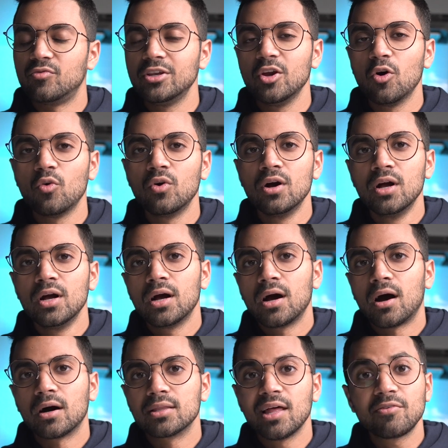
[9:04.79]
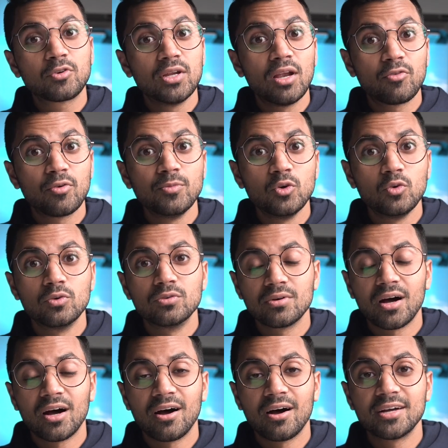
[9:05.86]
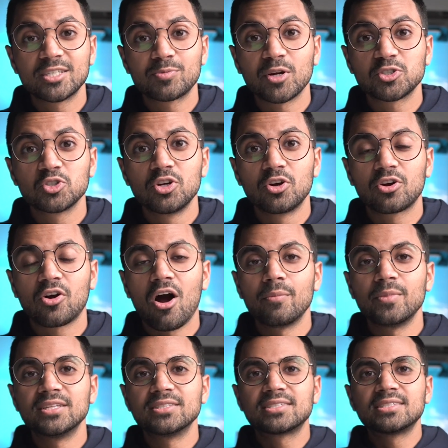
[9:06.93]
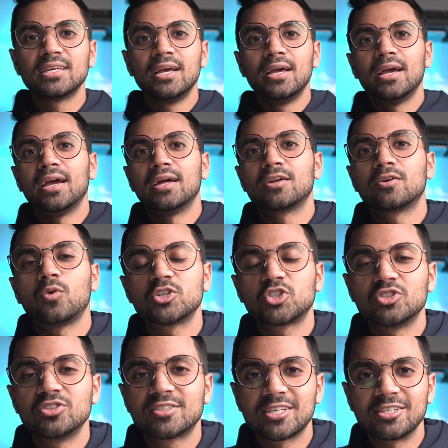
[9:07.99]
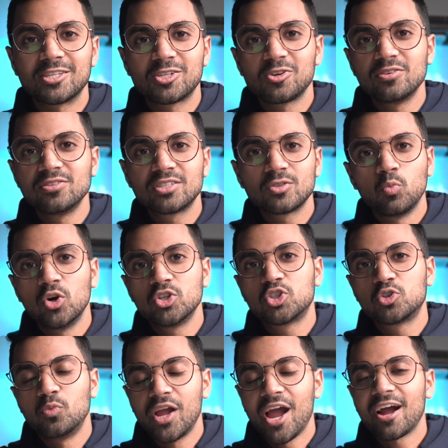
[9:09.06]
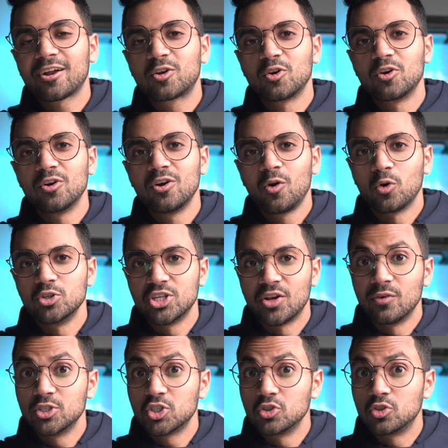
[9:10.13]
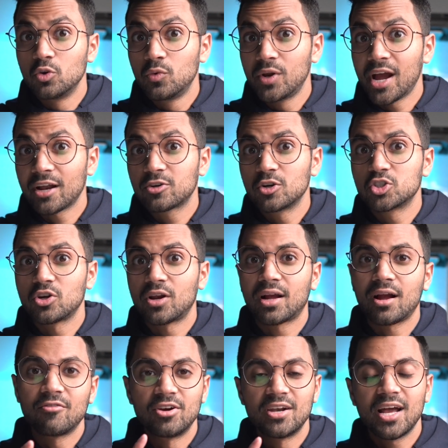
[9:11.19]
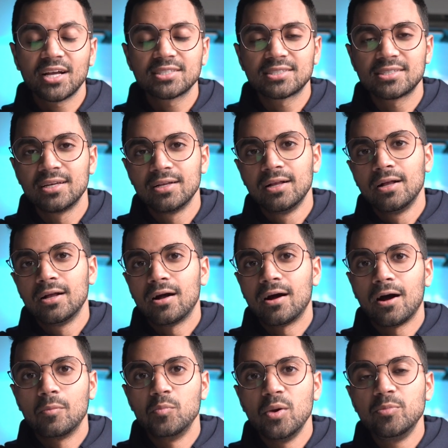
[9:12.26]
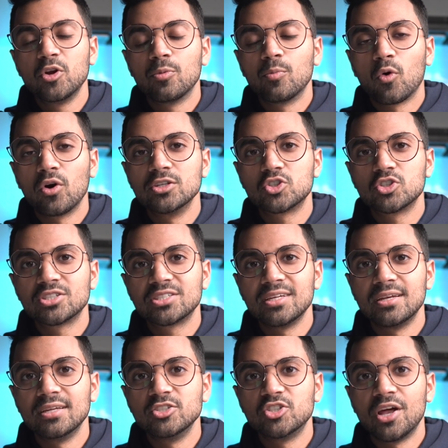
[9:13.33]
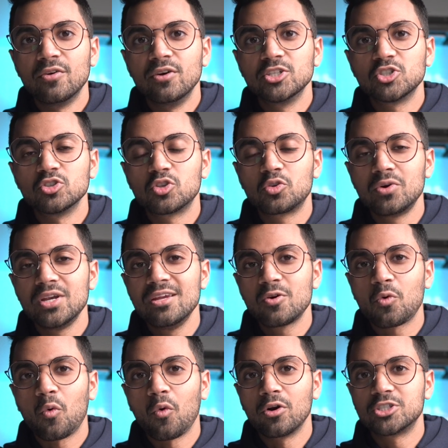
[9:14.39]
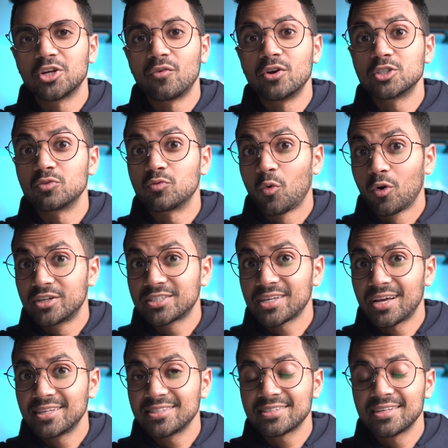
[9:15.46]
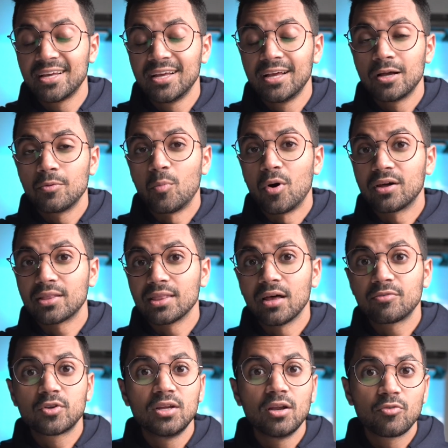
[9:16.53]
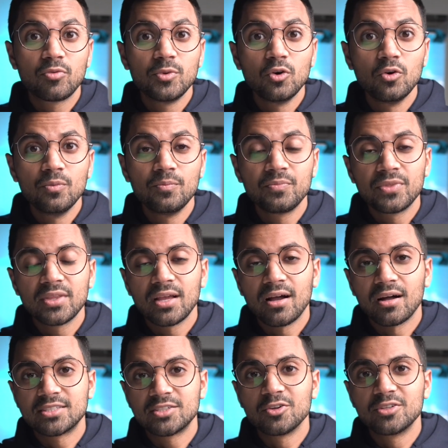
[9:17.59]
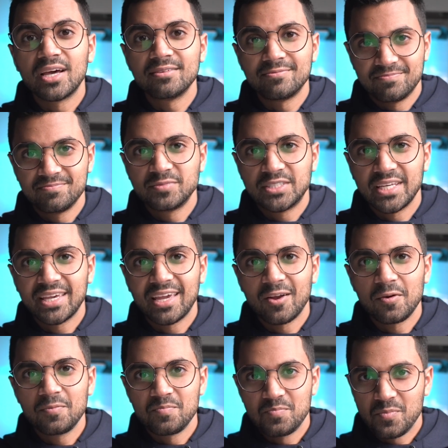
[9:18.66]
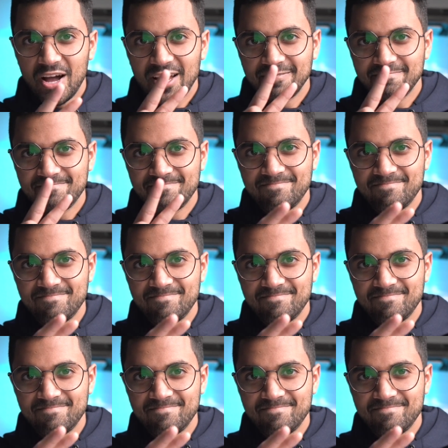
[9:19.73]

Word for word: video. Uh, love to hear from you, uh, especially your comments and questions, concerns, which reactor or generation two reactor should I cover next? Uh, maybe you're more interested in generation three or generation four designs, but love to hear from you. Uh, till then, take care, bye.